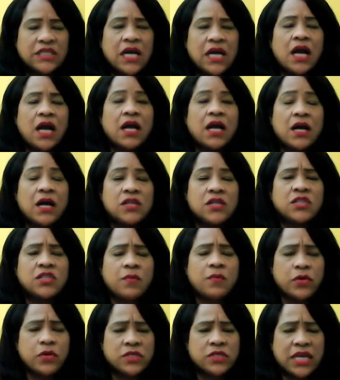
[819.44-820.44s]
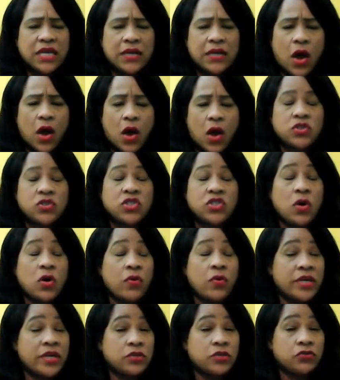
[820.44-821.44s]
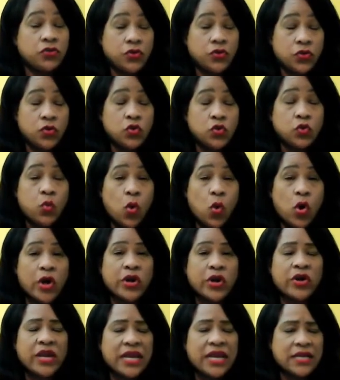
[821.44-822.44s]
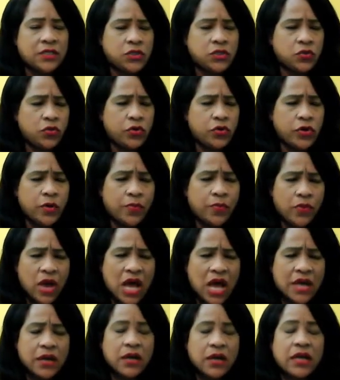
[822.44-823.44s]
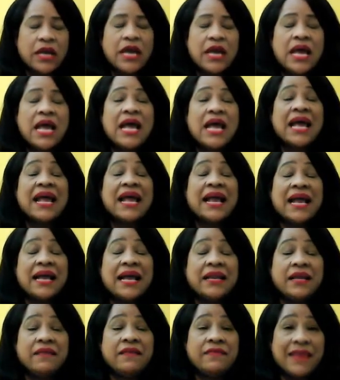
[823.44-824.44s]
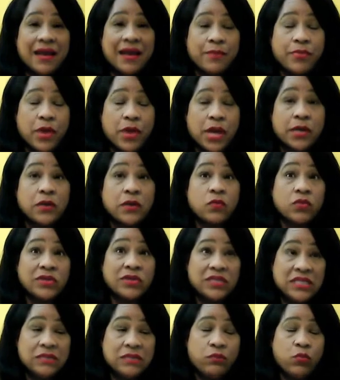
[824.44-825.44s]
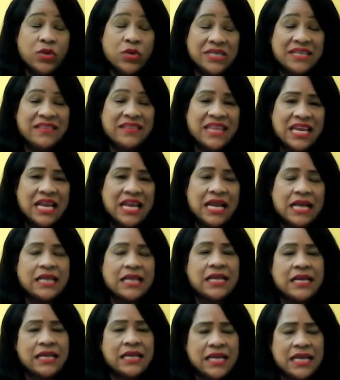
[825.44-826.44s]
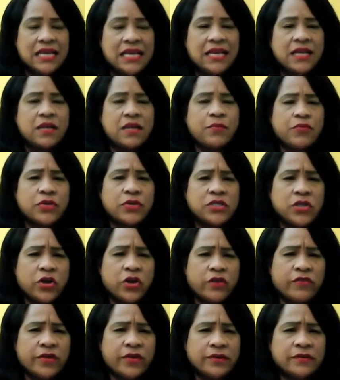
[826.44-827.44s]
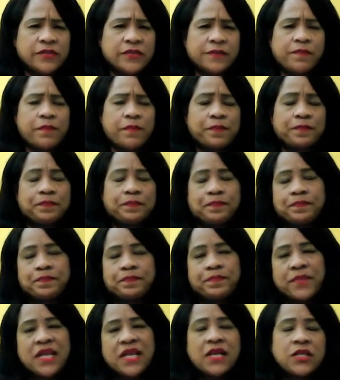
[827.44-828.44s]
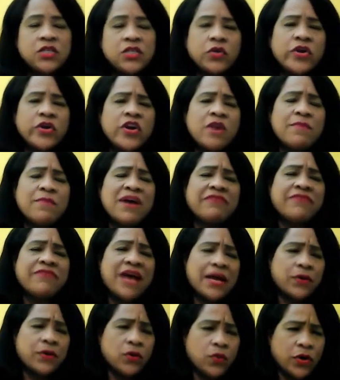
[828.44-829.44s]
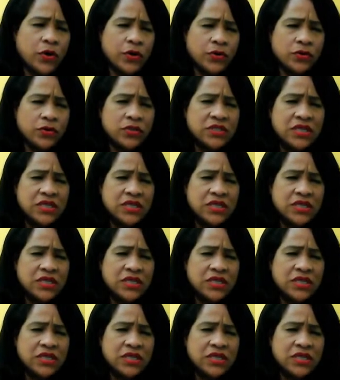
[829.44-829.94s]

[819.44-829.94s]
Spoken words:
Customers can also introduce water into your product, and that product would then need preservatives. So here are my final words.